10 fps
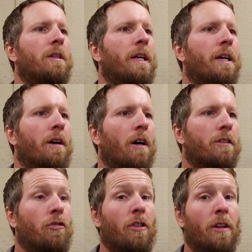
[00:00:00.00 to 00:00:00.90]
And
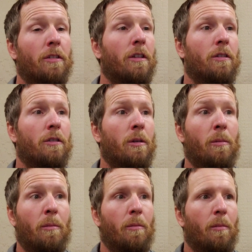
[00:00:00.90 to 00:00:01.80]
oxygen is
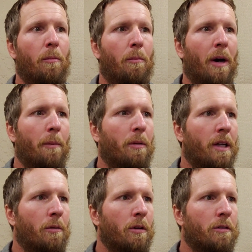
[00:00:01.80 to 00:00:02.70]
consumed by
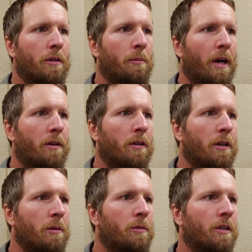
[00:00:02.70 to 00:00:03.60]
plant roots and
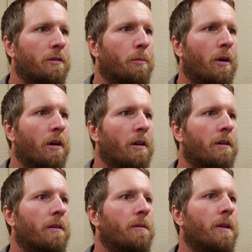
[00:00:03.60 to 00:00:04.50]
microbes
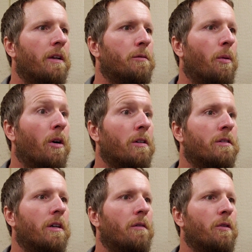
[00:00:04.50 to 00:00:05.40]
as
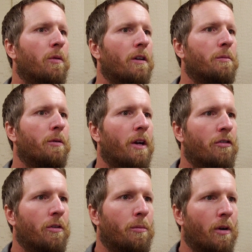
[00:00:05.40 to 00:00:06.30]
parts of the
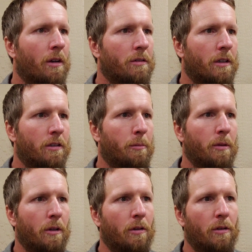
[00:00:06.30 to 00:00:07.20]
respiration process
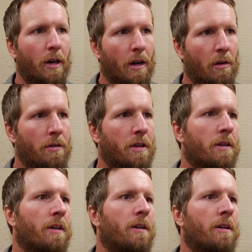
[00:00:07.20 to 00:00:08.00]
below ground.